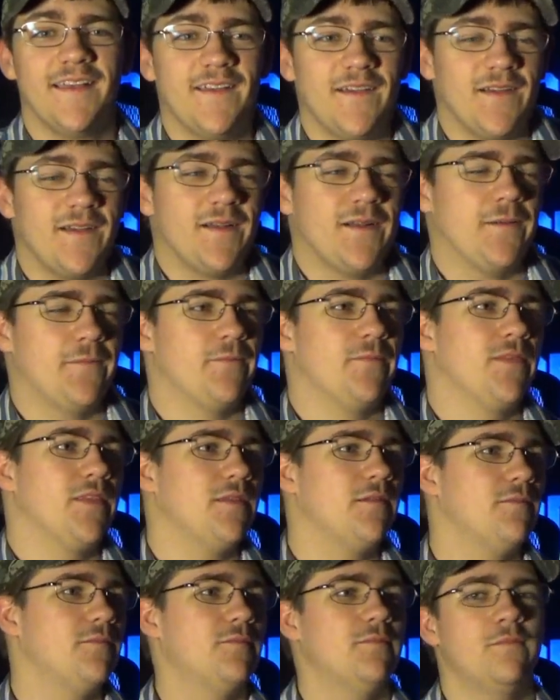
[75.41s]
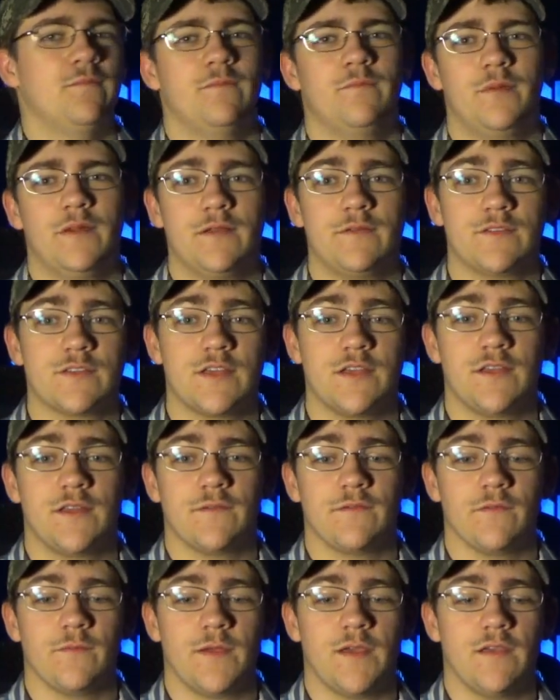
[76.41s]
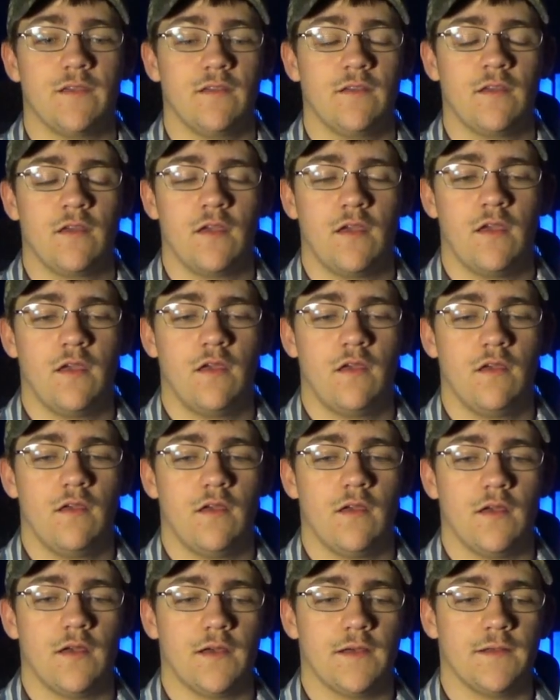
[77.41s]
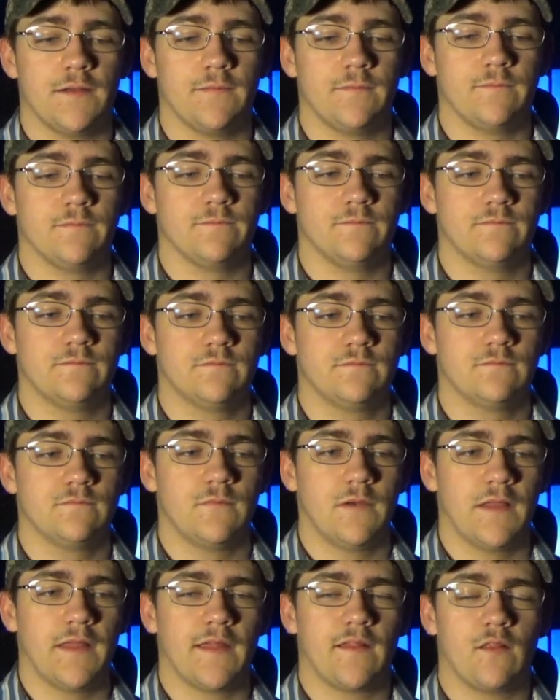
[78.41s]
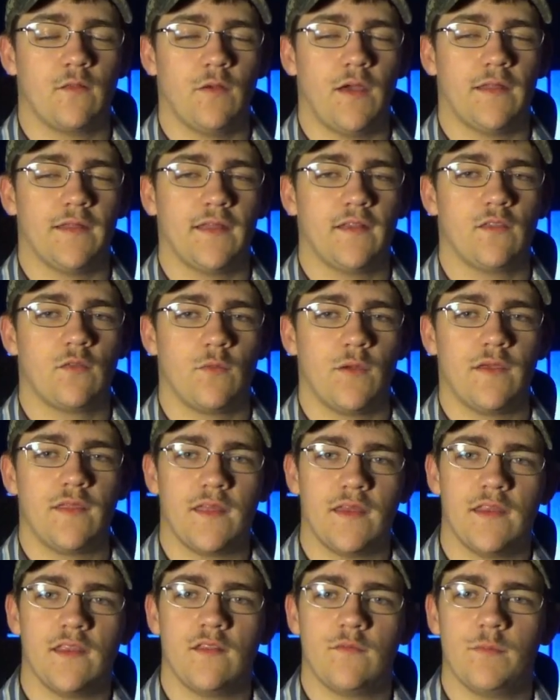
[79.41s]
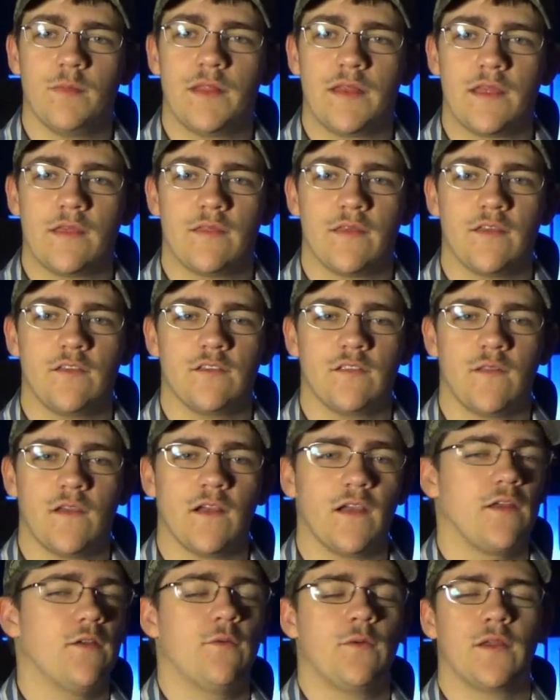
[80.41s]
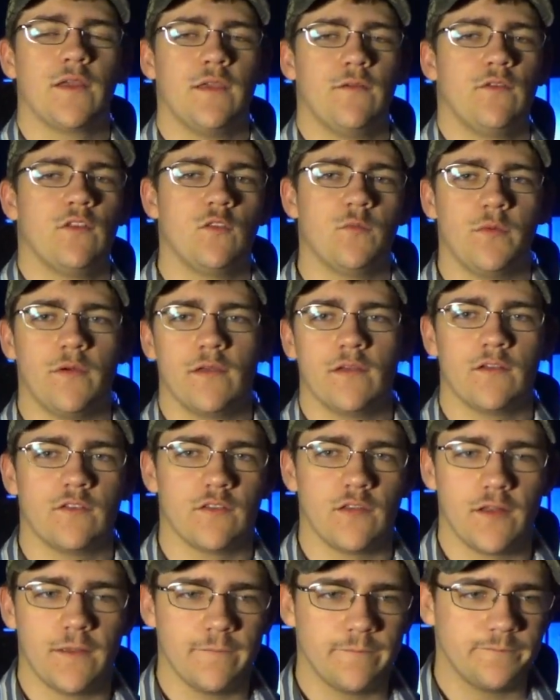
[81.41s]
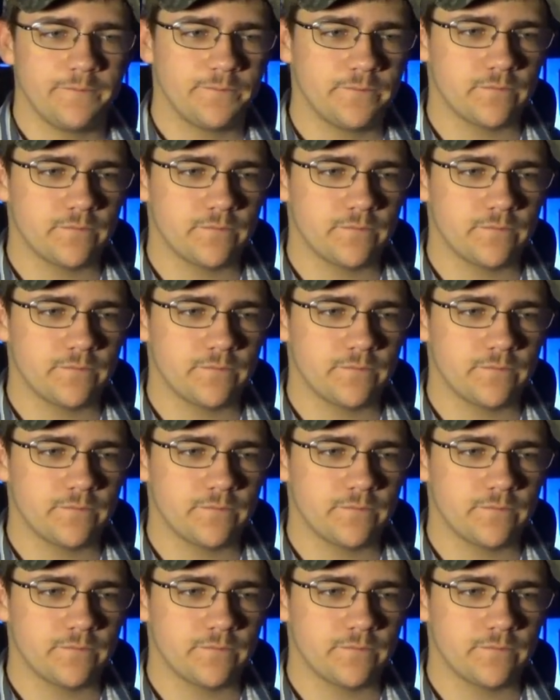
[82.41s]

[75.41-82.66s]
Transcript: But it was good enough for me. I like the way they did plenty of things in there. I don't want to give any spoilers on it,